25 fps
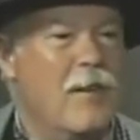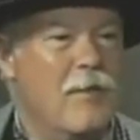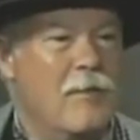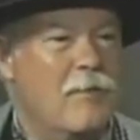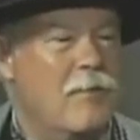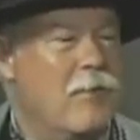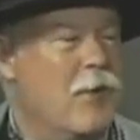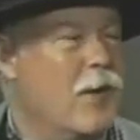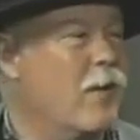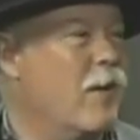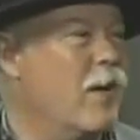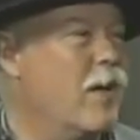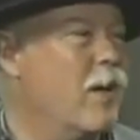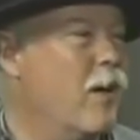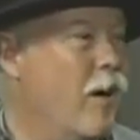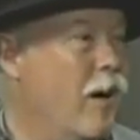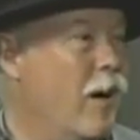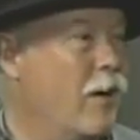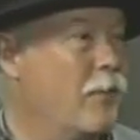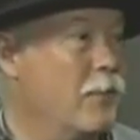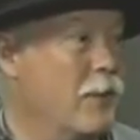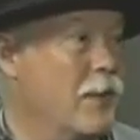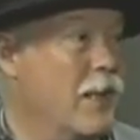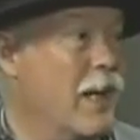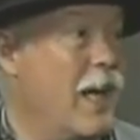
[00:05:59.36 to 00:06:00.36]
very
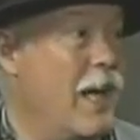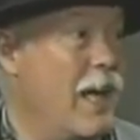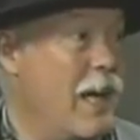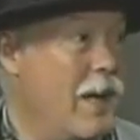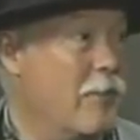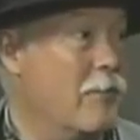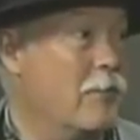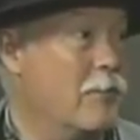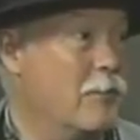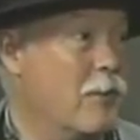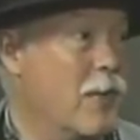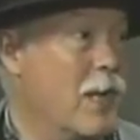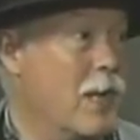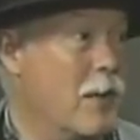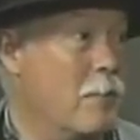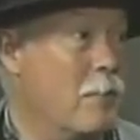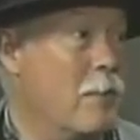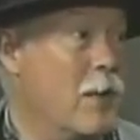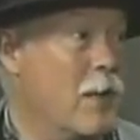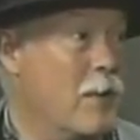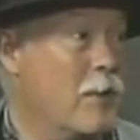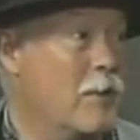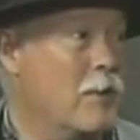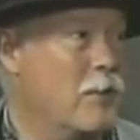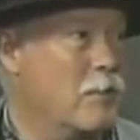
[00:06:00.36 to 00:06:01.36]
often have
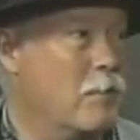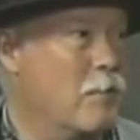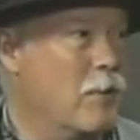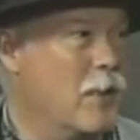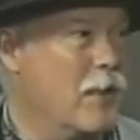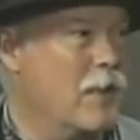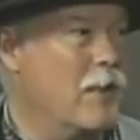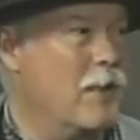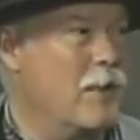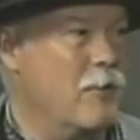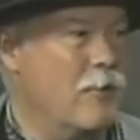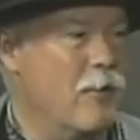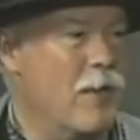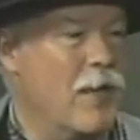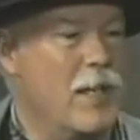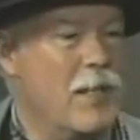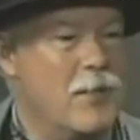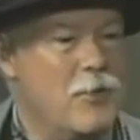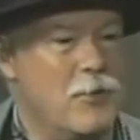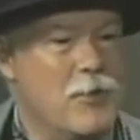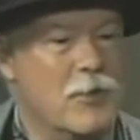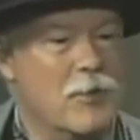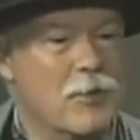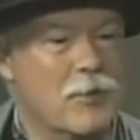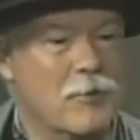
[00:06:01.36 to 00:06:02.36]
grandparents bringing
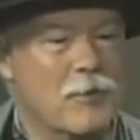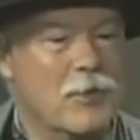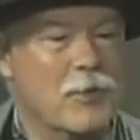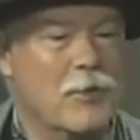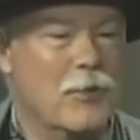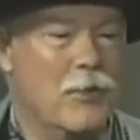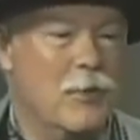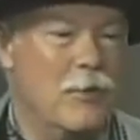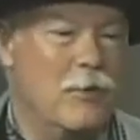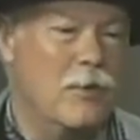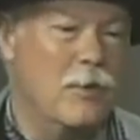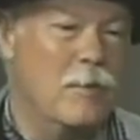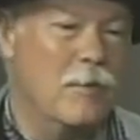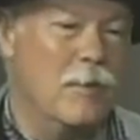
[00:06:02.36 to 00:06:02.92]
grandchildren to the